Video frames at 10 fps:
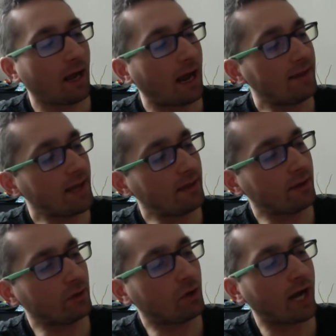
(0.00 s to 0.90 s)
And
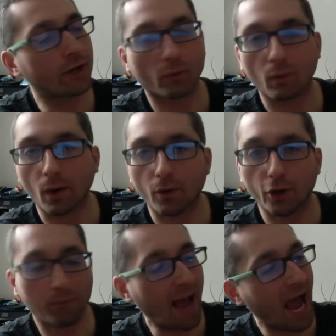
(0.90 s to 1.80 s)
then you got
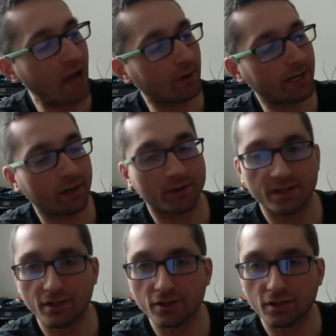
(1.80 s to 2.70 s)
your pattern here.
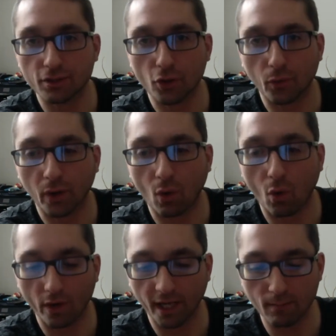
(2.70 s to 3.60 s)
This is your
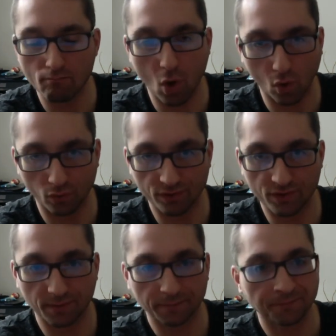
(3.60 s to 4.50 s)
recording modes.